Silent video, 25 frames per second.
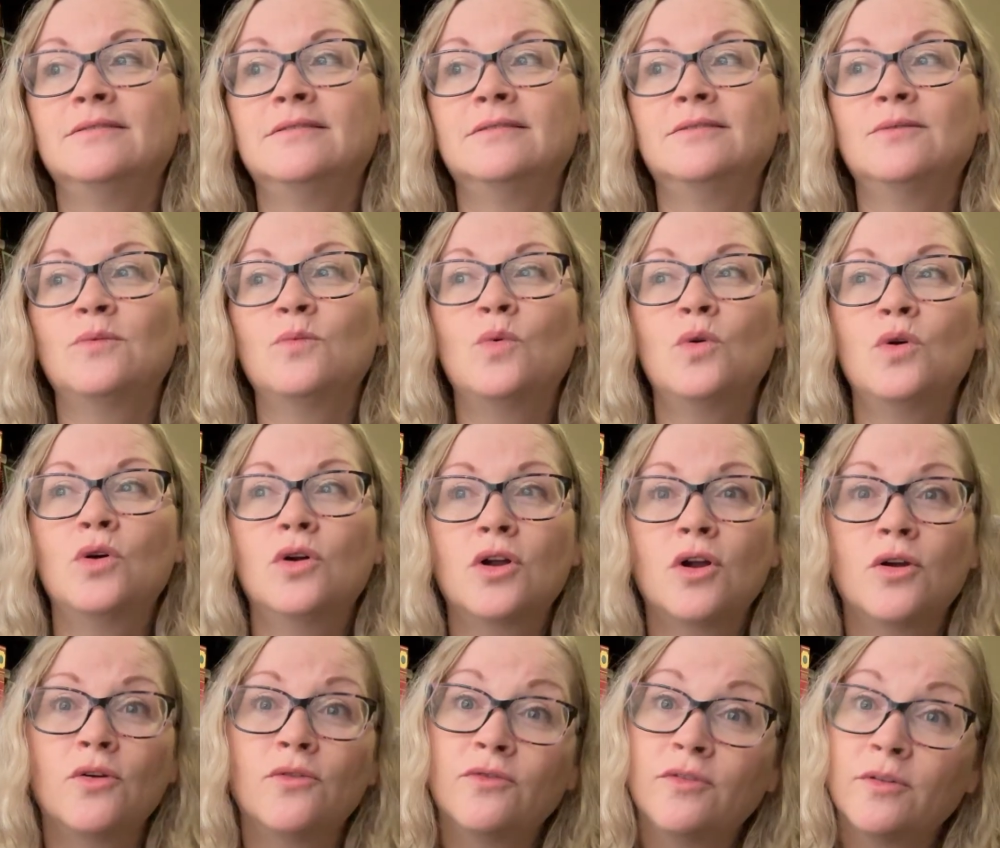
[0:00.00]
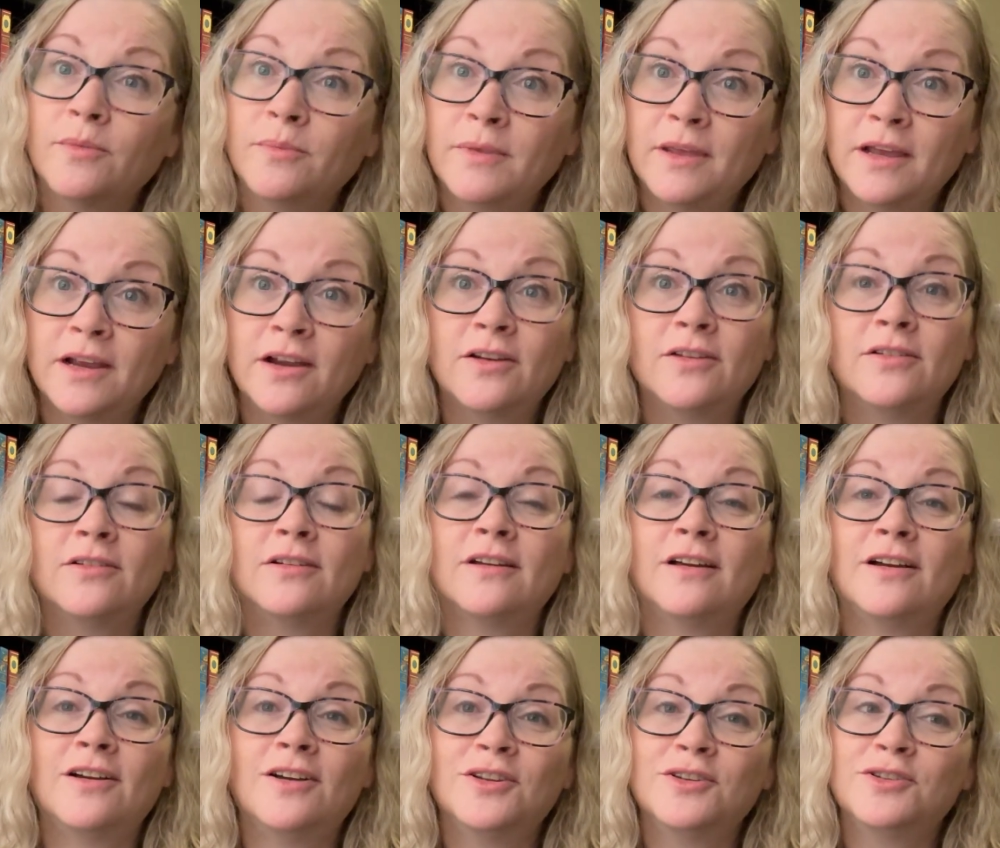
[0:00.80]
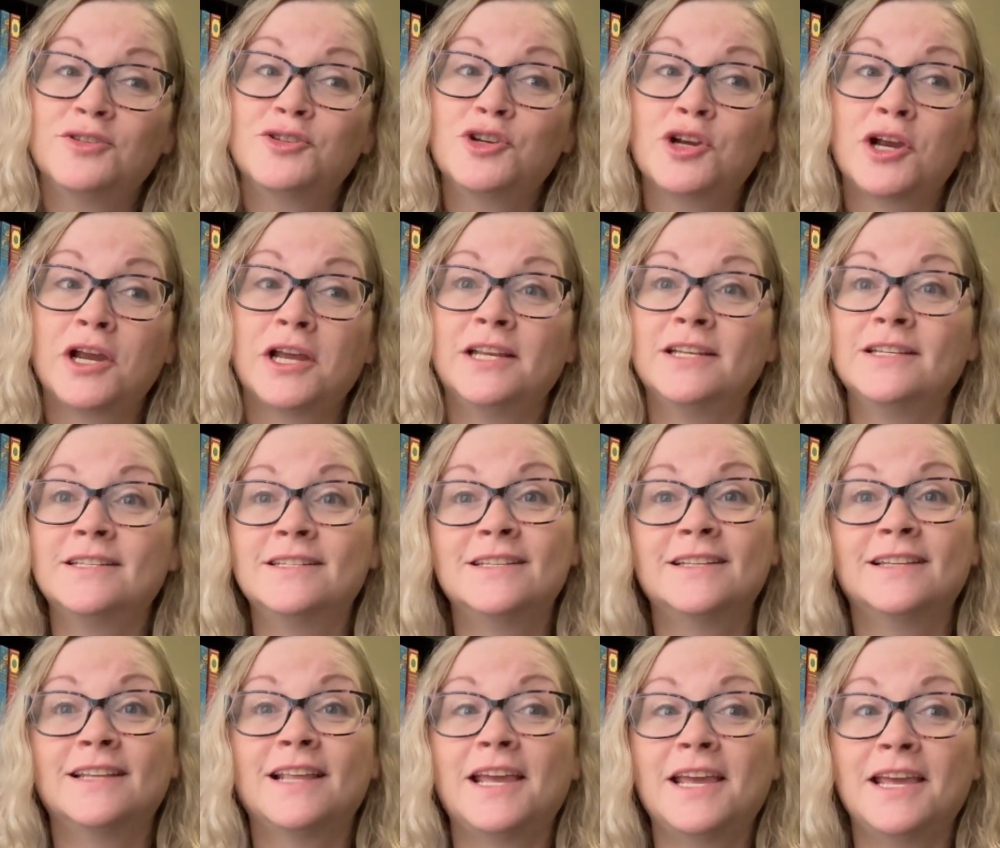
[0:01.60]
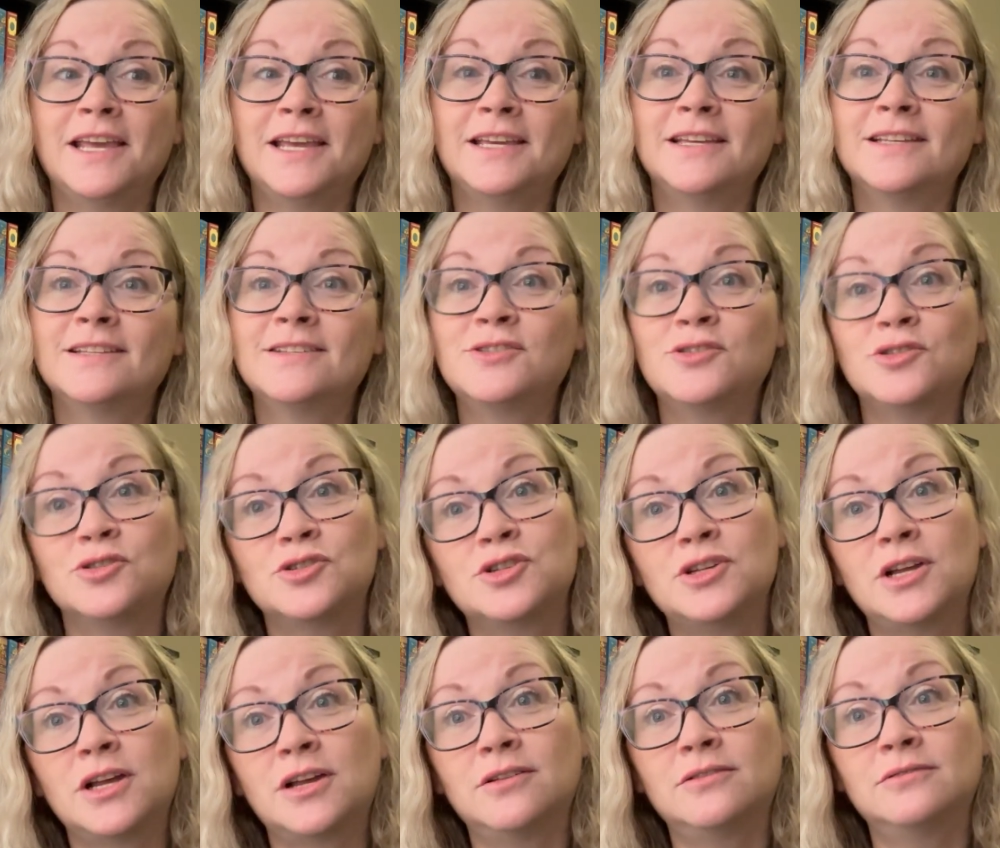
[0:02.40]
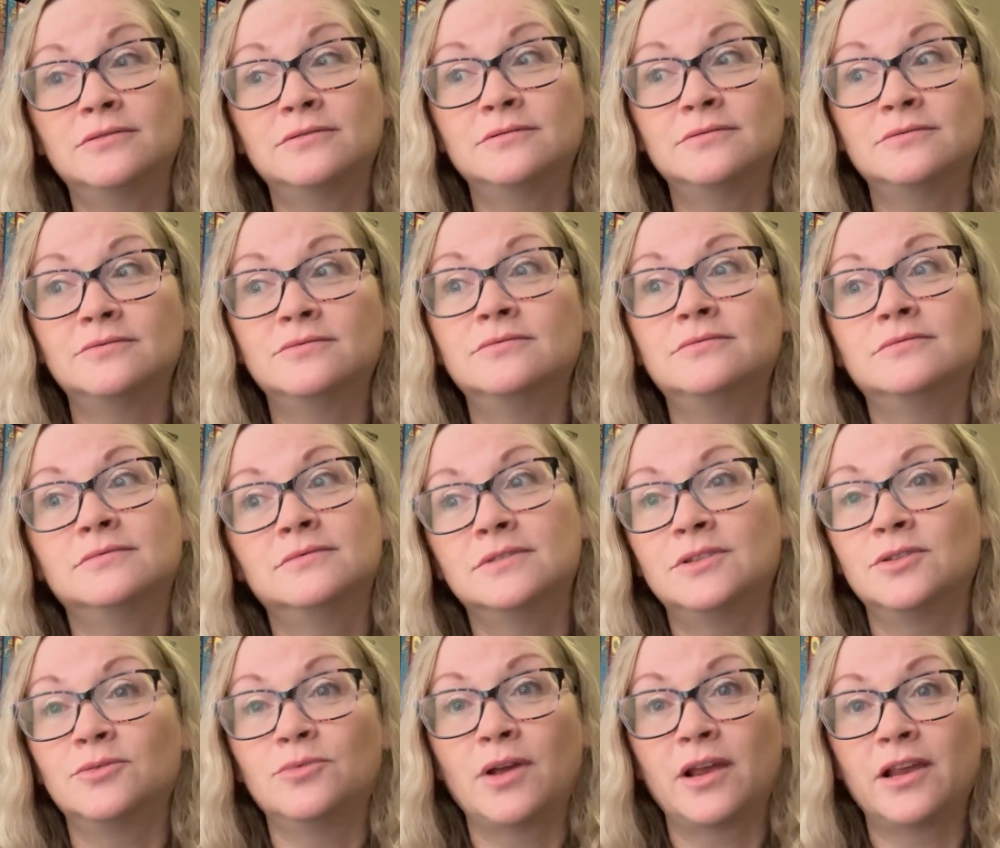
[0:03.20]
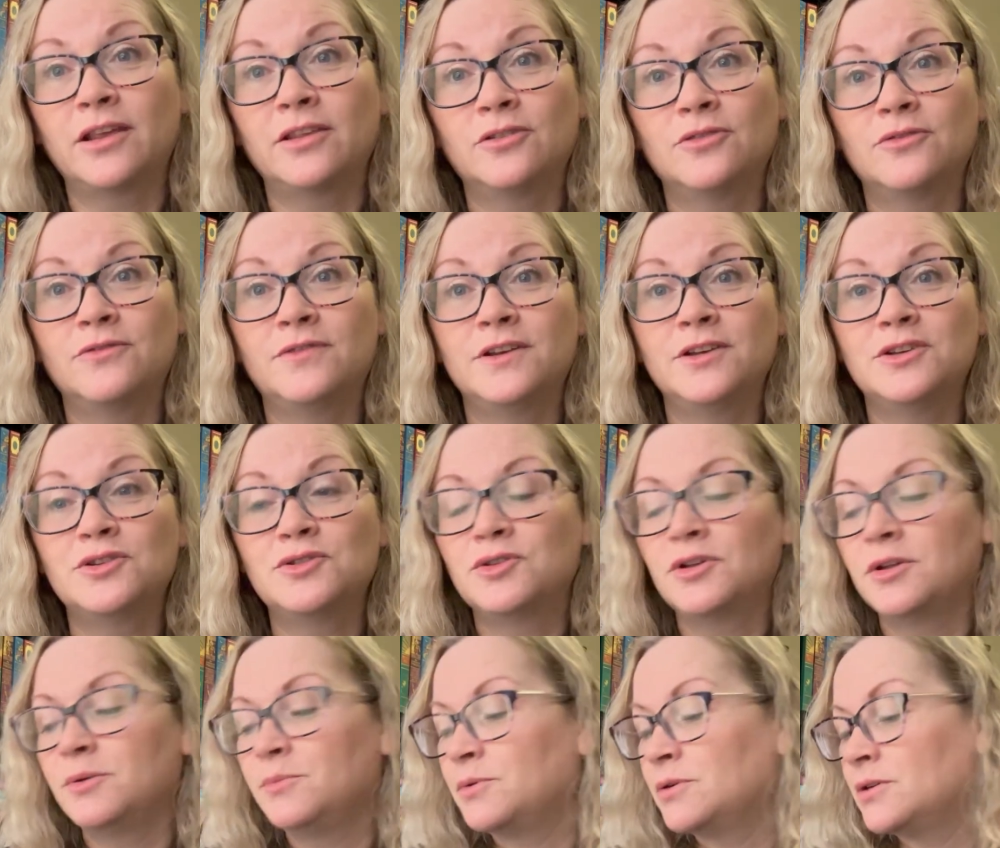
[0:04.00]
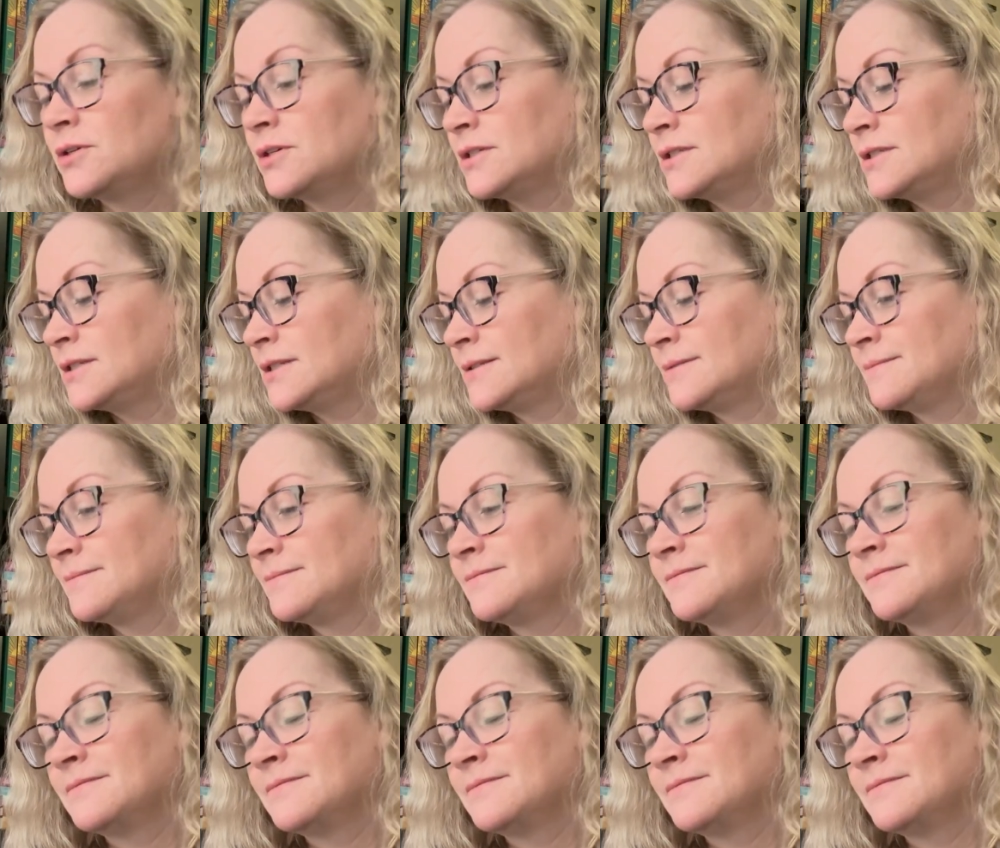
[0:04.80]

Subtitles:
we'll go from there on trying to like search out the regular Fear Street books.